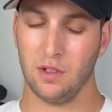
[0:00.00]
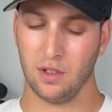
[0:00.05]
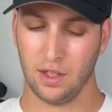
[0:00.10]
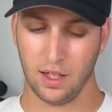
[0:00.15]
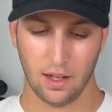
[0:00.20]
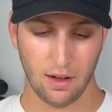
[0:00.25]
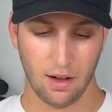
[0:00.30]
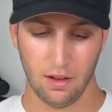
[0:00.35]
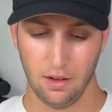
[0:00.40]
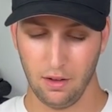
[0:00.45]
You'll
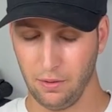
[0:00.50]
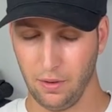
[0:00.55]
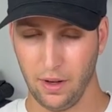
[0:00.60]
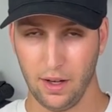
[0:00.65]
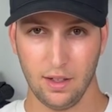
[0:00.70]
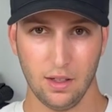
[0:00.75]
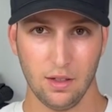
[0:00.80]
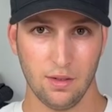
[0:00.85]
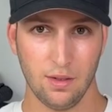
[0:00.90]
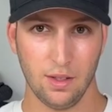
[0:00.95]
get other
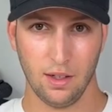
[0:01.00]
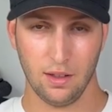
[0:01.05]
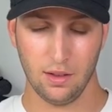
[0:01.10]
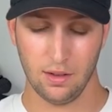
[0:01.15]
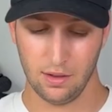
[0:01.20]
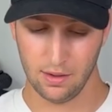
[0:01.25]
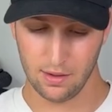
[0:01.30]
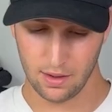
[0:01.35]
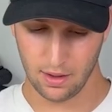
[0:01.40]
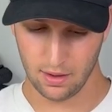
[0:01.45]
radio
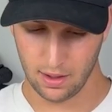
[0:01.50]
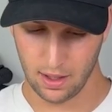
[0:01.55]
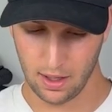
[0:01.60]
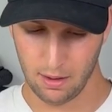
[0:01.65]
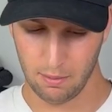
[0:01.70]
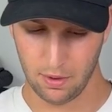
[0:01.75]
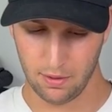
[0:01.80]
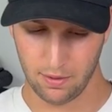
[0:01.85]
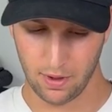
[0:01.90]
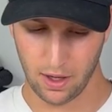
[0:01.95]
signals that the
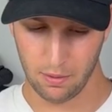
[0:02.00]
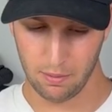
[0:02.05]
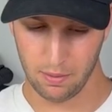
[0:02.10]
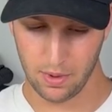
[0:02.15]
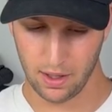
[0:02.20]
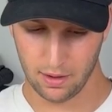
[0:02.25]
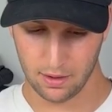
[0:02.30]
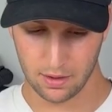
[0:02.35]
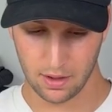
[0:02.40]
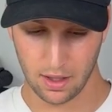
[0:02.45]
amplifier
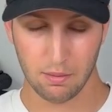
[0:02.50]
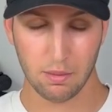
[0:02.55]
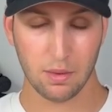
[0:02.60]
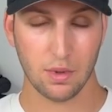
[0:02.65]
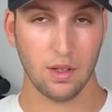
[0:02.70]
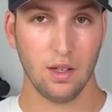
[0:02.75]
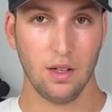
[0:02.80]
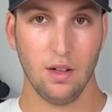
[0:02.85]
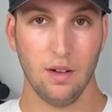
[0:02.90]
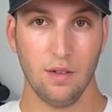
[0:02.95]
picks up.
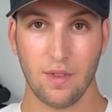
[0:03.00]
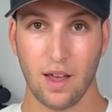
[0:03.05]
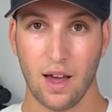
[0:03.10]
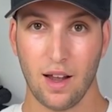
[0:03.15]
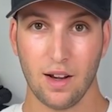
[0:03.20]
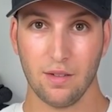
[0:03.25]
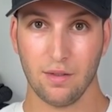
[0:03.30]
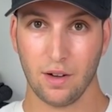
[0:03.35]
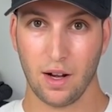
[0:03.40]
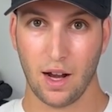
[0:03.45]
If
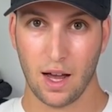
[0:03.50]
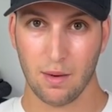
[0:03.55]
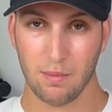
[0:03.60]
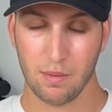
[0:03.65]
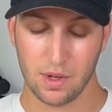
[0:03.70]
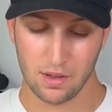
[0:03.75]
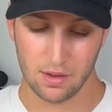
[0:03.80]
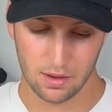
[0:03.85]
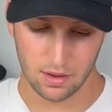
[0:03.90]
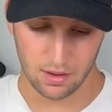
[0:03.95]
that ever
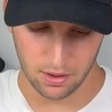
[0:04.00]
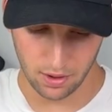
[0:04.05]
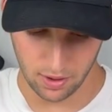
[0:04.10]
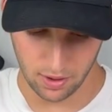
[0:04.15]
happens, you're